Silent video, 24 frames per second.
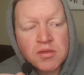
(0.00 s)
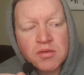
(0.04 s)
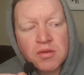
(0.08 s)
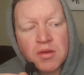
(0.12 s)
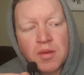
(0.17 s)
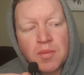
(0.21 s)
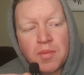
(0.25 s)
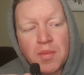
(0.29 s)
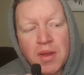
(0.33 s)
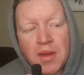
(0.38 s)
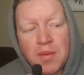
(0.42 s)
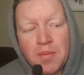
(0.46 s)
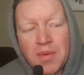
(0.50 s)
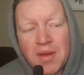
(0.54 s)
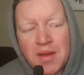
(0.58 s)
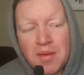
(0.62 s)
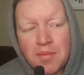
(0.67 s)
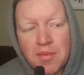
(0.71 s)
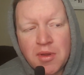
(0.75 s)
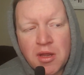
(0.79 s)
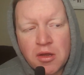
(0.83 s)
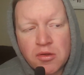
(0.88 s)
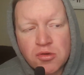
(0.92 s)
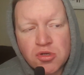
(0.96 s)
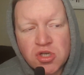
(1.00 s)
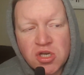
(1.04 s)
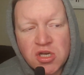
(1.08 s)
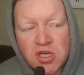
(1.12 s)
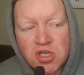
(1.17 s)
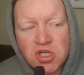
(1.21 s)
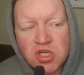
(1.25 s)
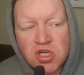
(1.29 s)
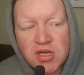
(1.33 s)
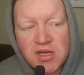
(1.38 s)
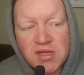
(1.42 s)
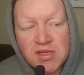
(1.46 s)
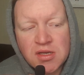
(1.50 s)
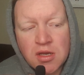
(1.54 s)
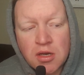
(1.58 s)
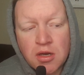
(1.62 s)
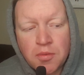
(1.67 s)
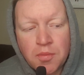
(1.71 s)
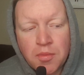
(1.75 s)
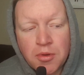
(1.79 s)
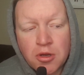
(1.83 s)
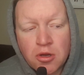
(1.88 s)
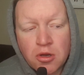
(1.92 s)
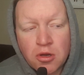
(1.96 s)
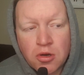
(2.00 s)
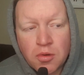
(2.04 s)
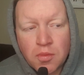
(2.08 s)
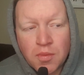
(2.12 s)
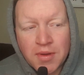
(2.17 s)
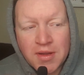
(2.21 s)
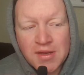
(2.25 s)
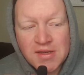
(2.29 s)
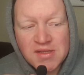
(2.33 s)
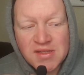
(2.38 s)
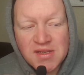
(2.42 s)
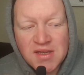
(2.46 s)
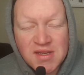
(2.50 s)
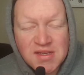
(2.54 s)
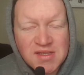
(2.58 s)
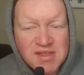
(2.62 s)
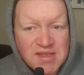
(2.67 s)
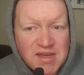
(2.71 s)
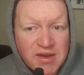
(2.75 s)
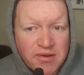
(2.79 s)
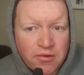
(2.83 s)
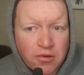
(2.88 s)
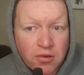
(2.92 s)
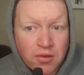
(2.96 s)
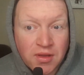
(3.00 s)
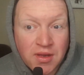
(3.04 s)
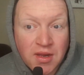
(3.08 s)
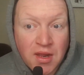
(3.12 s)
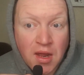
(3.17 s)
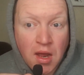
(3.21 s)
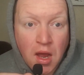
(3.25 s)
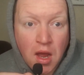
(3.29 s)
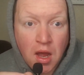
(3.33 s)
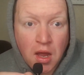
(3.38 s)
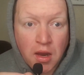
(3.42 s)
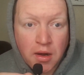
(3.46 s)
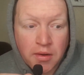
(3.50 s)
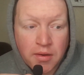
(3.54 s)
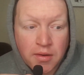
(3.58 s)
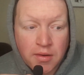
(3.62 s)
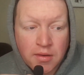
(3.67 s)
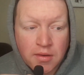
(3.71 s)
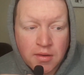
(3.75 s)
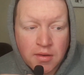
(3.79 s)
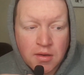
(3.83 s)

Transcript: So he beat Miocinch. He's going to be going up against Cyril Gane